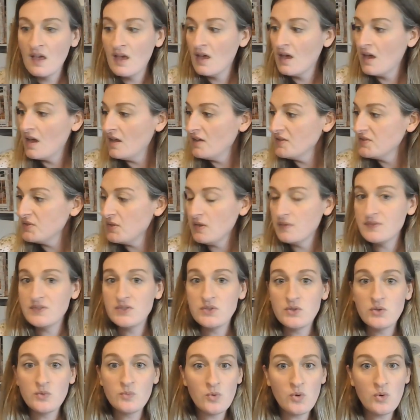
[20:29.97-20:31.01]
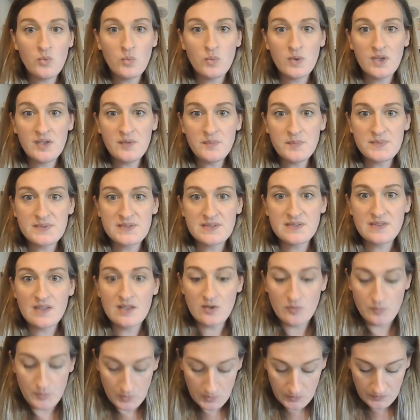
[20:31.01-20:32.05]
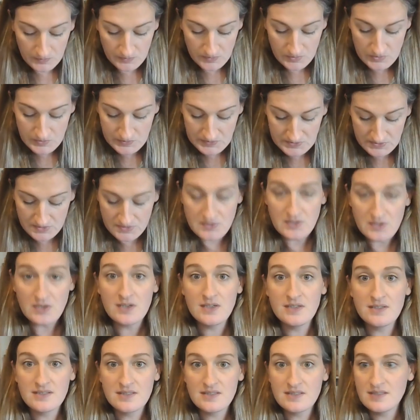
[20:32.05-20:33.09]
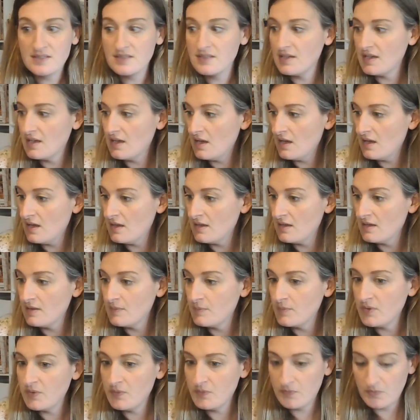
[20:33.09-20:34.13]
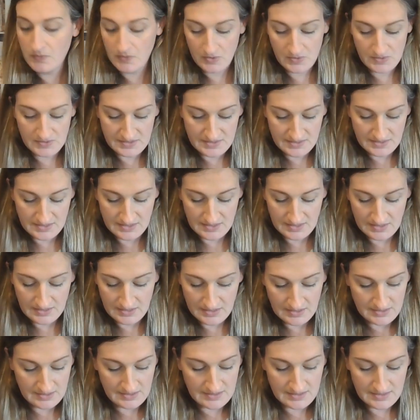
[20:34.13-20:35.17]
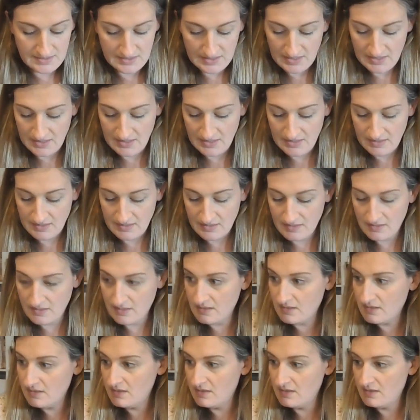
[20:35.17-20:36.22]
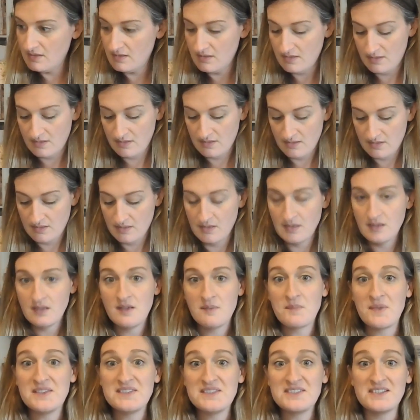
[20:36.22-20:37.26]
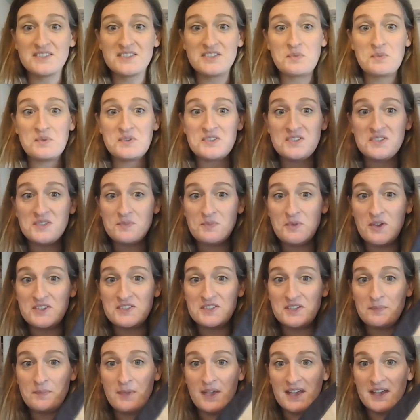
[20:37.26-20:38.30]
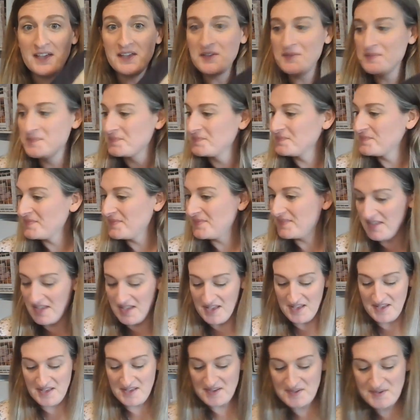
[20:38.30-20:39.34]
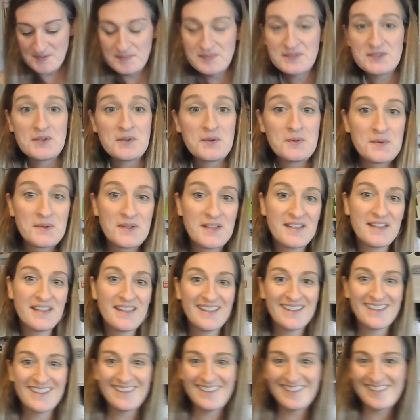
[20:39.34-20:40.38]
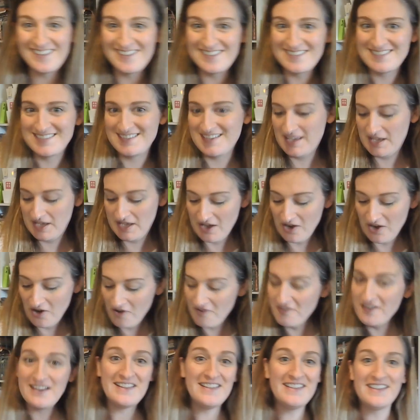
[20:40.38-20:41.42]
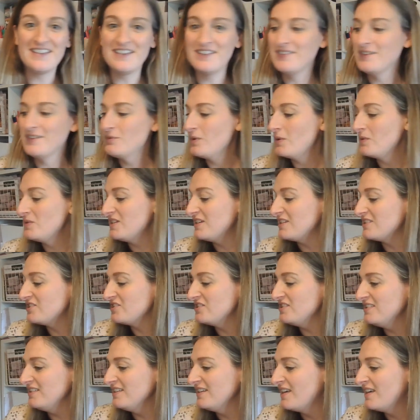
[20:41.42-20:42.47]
I also have 2 more whips that are both new starts. The first is in my Stitch and Witches project bag. So it is already in the rotation.